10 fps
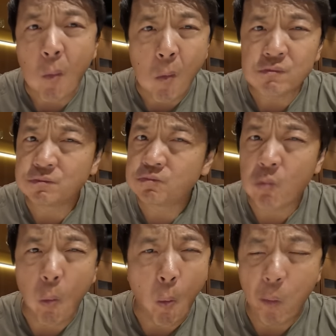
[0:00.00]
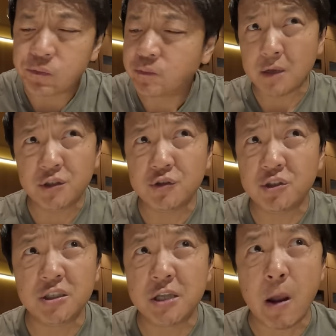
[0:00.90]
The most tender and
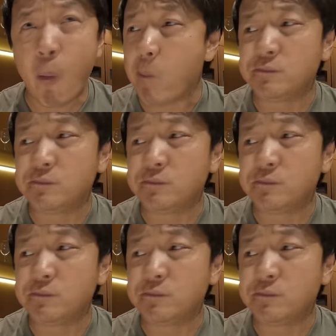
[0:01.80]
juicy thing.